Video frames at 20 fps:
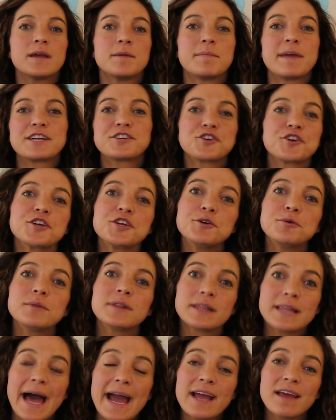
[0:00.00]
Make sure you
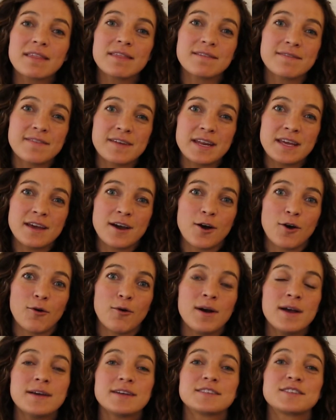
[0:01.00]
like the
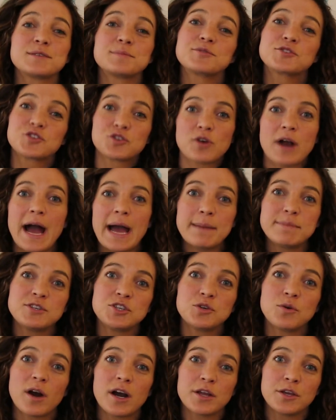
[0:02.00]
video, subscribe
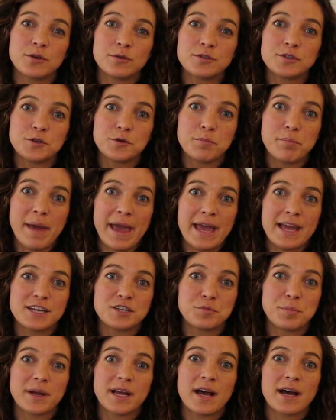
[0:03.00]
to our YouTube
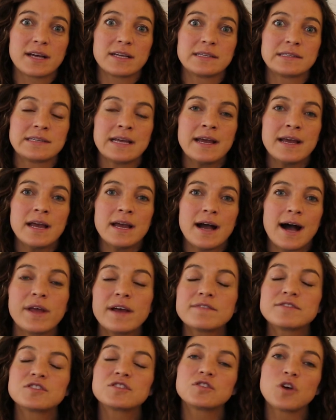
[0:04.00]
page, because we
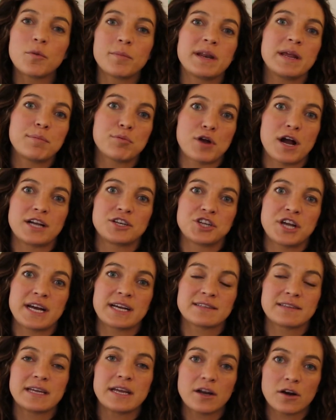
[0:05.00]
have so many
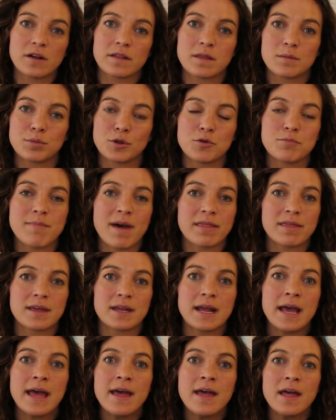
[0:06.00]
projects here at the Bloom
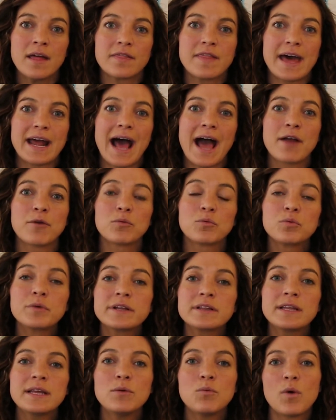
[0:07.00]
Method that I
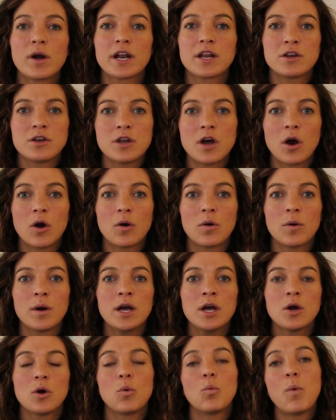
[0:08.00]
really wanna know
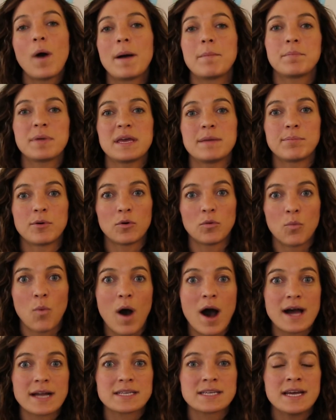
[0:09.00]
what people
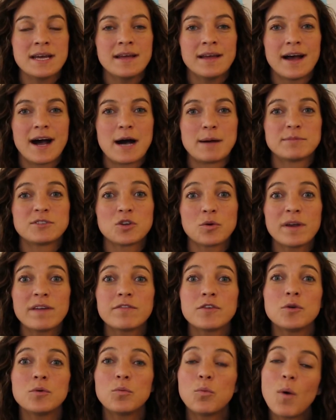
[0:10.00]
want. So
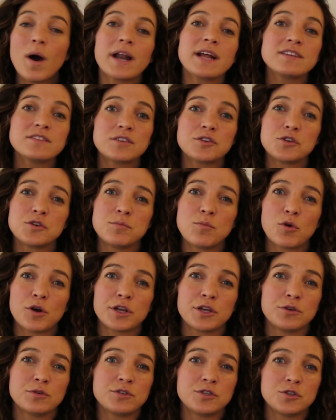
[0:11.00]
if you want us to do more
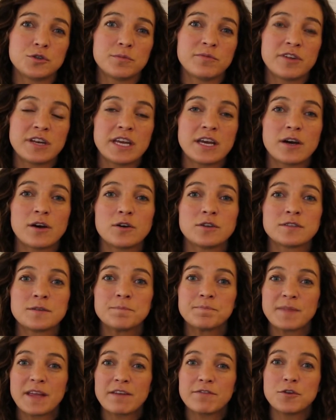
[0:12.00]
YouTube
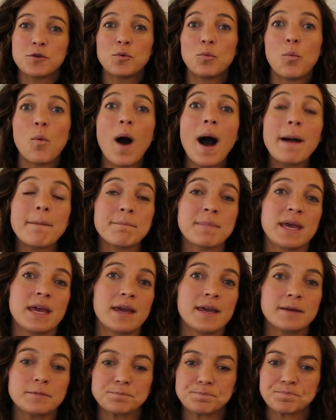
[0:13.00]
videos, if you want
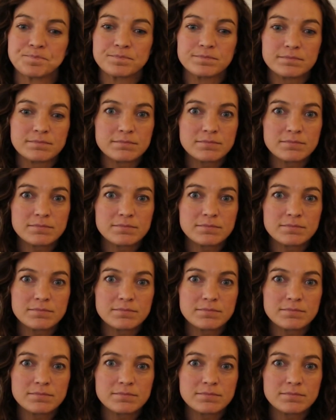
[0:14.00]
me